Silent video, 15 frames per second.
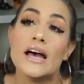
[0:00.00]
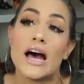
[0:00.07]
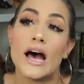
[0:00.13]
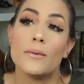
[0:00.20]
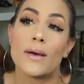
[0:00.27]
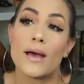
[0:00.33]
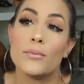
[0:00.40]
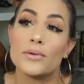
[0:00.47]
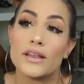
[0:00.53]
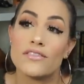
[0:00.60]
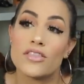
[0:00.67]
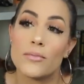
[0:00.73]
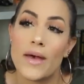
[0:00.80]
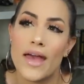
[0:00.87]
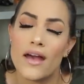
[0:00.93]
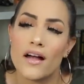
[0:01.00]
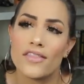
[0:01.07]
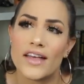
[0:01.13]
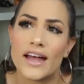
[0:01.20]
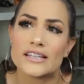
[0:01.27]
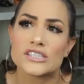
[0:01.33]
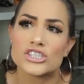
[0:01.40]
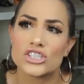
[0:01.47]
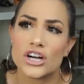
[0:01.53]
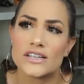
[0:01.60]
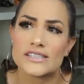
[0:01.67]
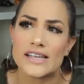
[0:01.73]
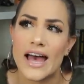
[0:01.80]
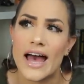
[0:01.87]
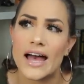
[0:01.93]
I believe the pay on that
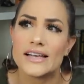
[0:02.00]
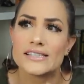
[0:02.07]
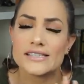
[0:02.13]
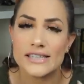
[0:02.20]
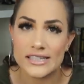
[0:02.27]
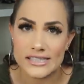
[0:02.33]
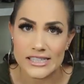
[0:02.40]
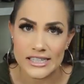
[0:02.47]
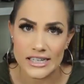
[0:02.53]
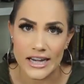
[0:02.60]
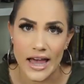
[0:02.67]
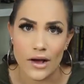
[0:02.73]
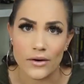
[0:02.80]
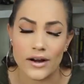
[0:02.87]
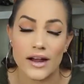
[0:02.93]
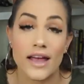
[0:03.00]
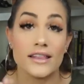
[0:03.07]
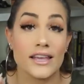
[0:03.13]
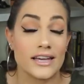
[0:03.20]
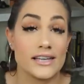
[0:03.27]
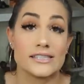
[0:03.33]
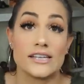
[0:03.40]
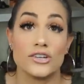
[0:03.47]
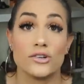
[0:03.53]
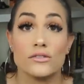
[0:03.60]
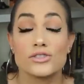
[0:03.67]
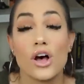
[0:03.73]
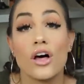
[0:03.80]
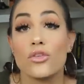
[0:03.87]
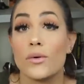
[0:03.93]
starts at $16 an hour. And like I said,
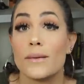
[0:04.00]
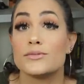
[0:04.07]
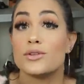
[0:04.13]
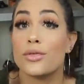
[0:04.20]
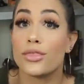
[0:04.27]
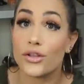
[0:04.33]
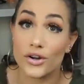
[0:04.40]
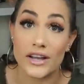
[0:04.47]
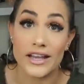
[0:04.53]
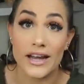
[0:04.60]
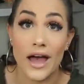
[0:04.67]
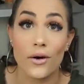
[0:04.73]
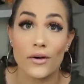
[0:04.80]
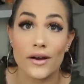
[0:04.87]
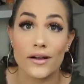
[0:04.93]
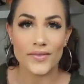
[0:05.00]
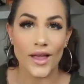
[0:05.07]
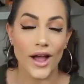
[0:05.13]
goes all the way up to $30 an hour.